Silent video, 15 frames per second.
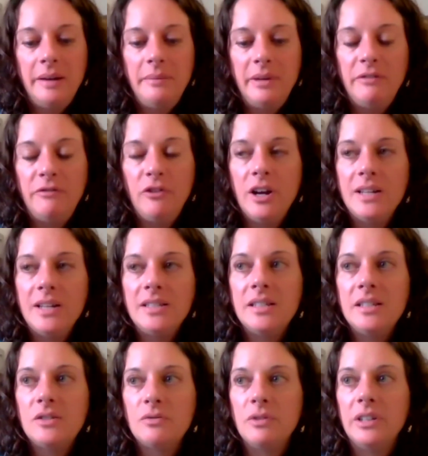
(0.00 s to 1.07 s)
I mean, for us,
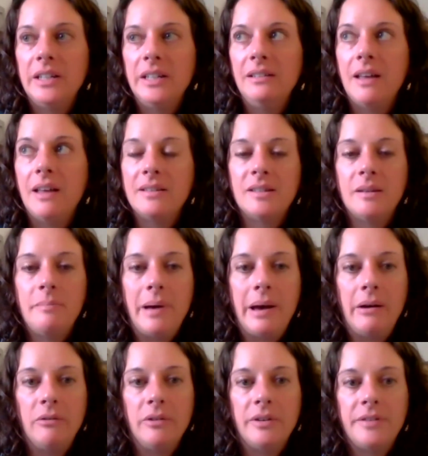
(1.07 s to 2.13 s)
it's really less
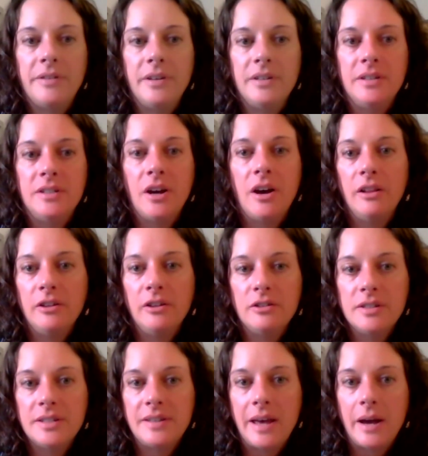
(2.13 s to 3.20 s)
about the
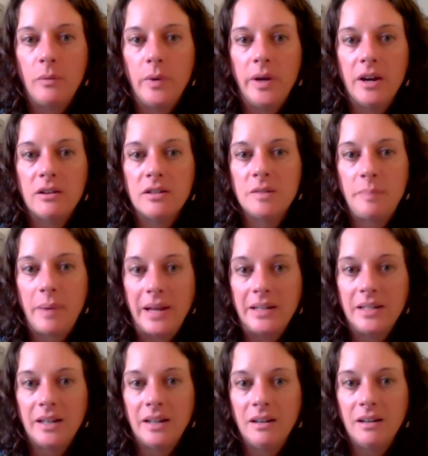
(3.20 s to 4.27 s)
dollars that we are
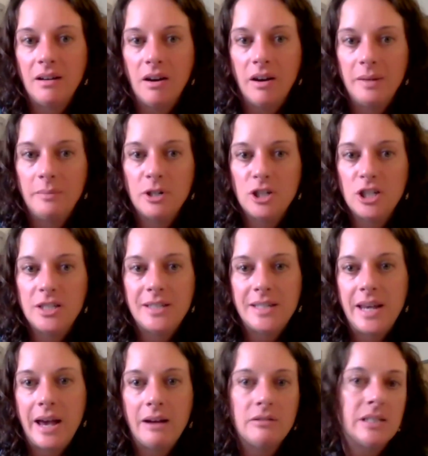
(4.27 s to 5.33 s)
spending on
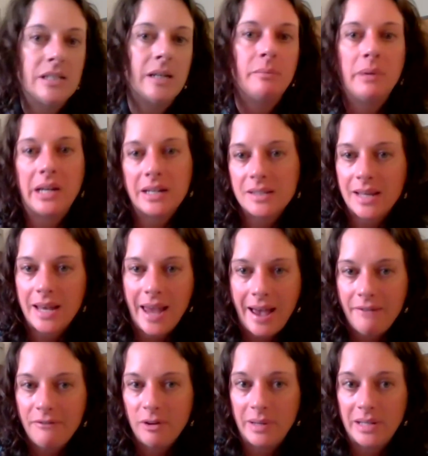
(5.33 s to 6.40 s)
emergency housing because they
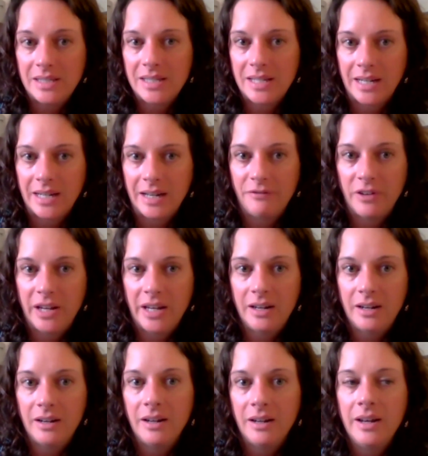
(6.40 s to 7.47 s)
haven't been
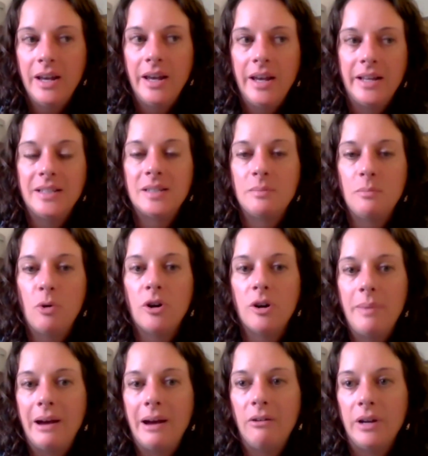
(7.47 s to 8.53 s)
significant. It's more
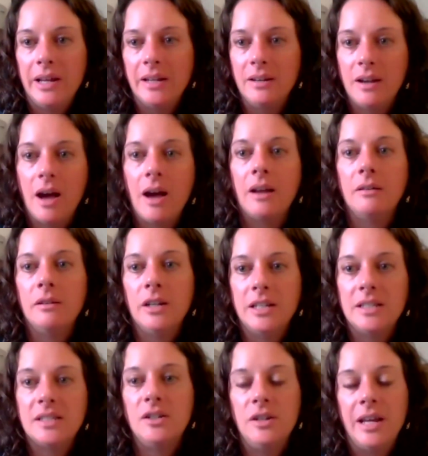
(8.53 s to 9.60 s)
about it
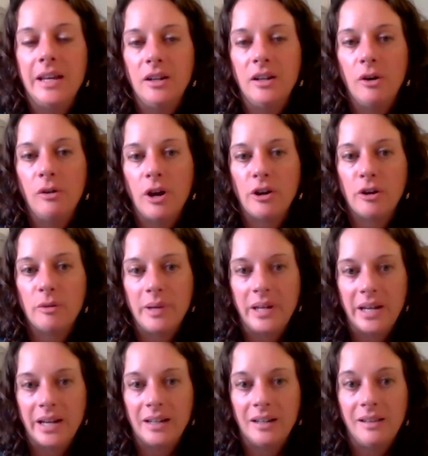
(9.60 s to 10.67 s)
no longer
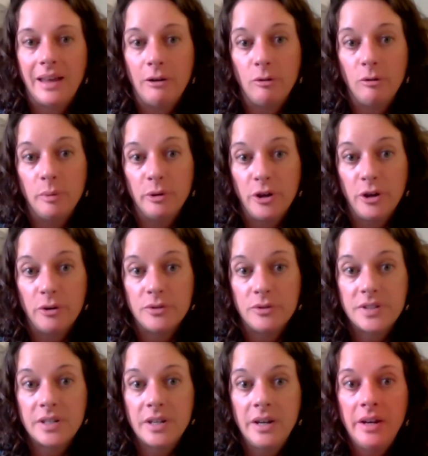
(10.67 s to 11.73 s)
being an allowable
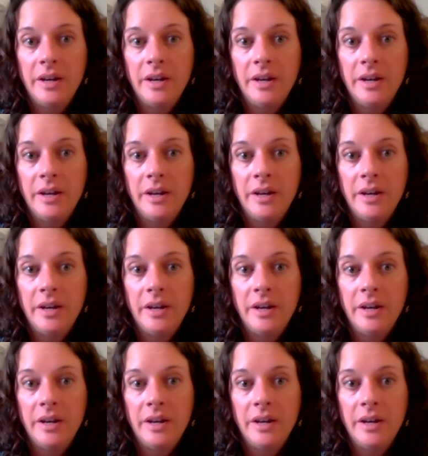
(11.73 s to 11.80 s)
use.